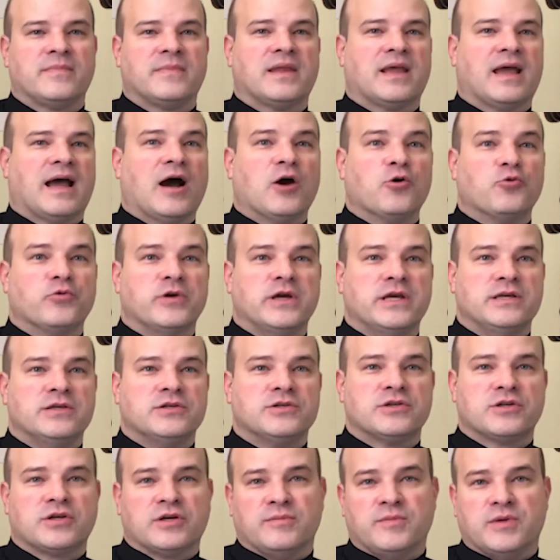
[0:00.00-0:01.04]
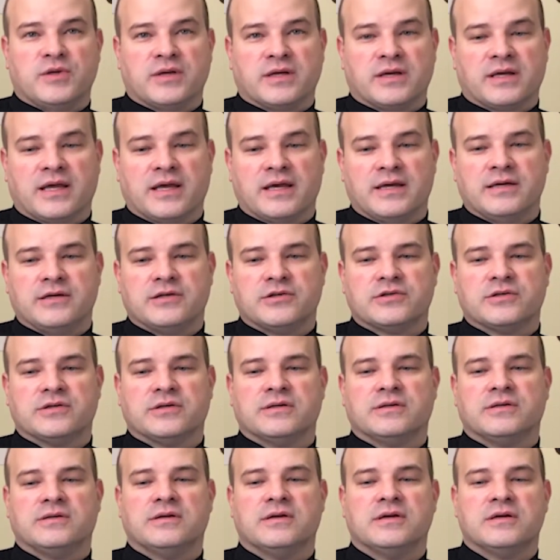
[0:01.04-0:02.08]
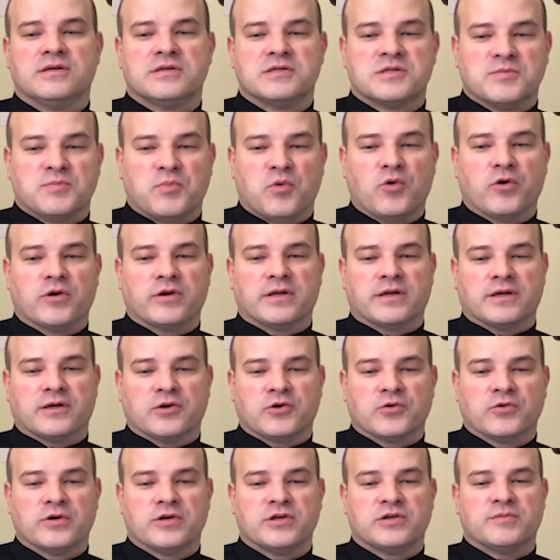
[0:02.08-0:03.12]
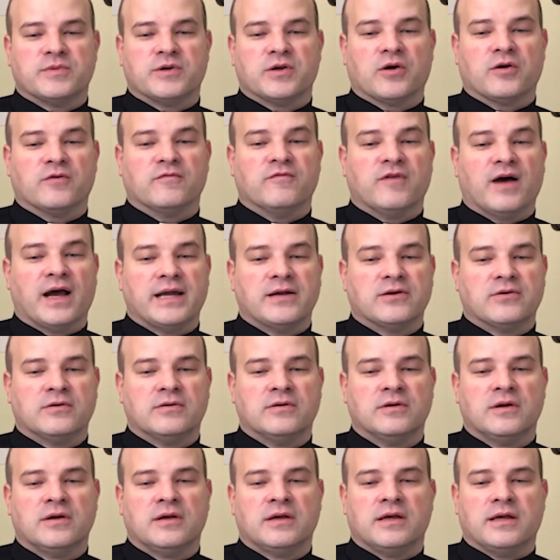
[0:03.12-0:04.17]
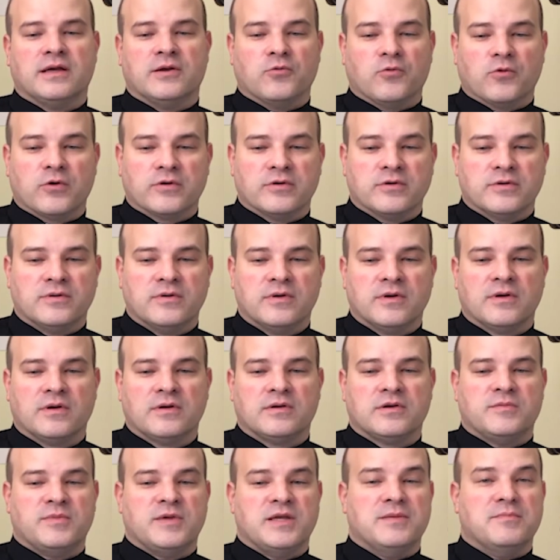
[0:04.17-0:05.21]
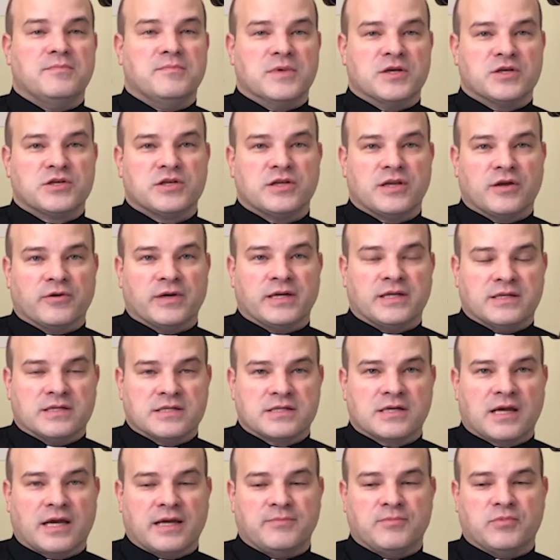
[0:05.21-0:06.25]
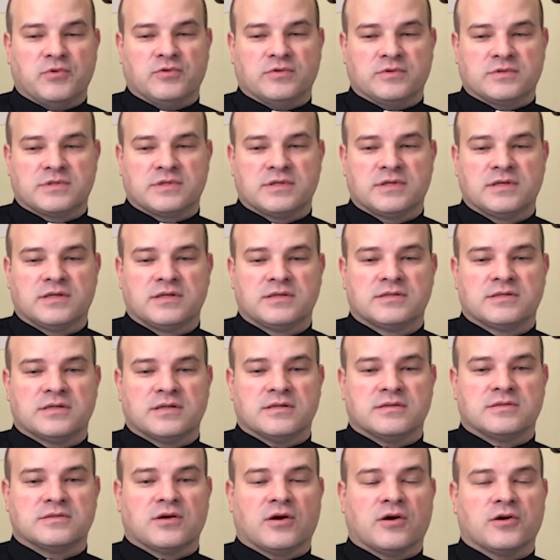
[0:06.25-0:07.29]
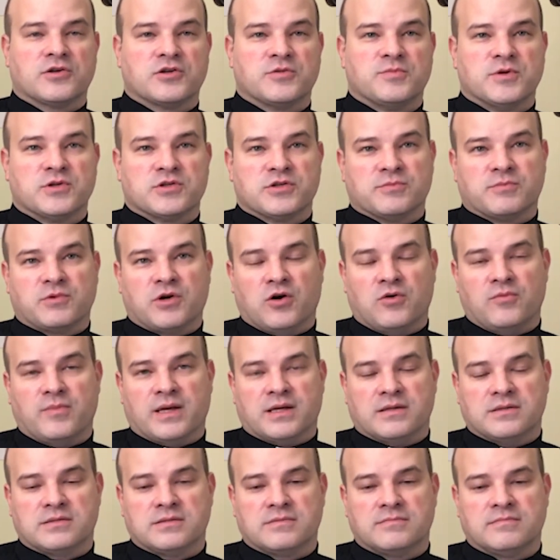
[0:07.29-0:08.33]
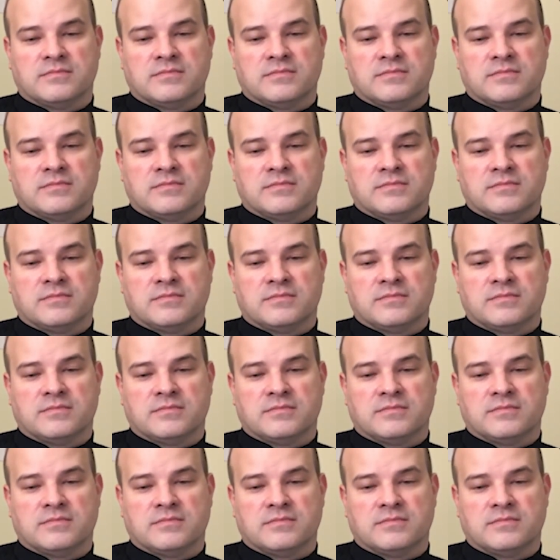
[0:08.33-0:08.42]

Outreach, communication, support, and encouragement are vital in order to be missionary disciples, says Archbishop Gomez.